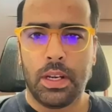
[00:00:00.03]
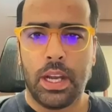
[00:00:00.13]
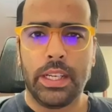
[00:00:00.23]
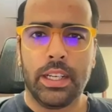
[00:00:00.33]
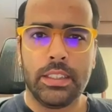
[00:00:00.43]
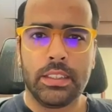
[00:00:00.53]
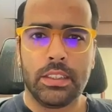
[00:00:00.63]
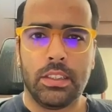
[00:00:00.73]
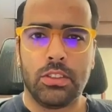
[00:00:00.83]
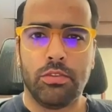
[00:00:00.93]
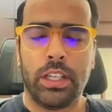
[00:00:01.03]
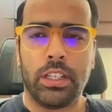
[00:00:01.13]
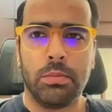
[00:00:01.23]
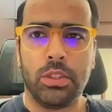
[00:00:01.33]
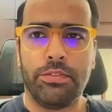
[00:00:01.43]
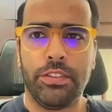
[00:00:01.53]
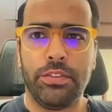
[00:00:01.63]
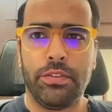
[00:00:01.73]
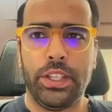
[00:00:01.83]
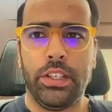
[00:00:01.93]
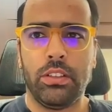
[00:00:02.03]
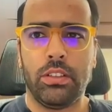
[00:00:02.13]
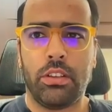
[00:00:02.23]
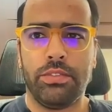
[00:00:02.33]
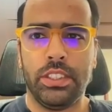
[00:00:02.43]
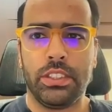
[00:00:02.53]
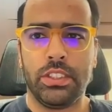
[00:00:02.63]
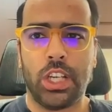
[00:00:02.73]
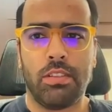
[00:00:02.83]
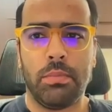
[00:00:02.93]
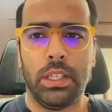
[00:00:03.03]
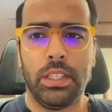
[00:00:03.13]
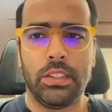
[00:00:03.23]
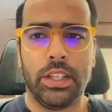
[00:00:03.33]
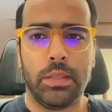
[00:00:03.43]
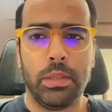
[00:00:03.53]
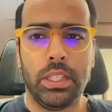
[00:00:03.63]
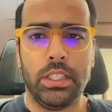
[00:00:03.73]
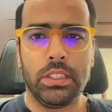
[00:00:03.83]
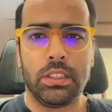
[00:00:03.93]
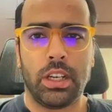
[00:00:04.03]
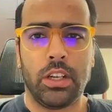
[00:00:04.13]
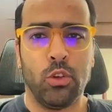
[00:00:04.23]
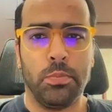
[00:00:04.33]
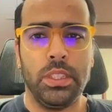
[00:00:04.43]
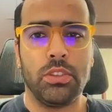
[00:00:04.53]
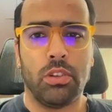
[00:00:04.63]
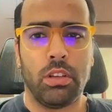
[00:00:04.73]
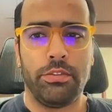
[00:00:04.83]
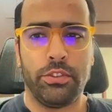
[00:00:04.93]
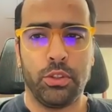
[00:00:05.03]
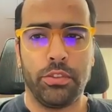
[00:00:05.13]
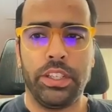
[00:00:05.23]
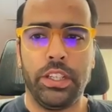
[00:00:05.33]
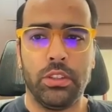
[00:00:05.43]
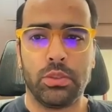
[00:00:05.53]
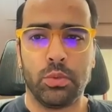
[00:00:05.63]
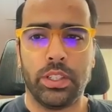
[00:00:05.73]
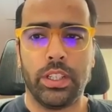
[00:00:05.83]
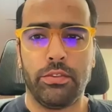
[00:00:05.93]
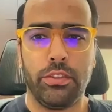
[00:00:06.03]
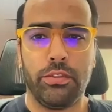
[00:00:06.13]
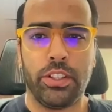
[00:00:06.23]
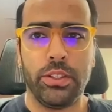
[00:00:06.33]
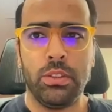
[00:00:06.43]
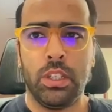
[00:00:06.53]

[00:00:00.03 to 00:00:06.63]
Hi guys, so welcome to the 5th video of this Java multi-threading playlist. I hope this all 4 videos were helpful for you.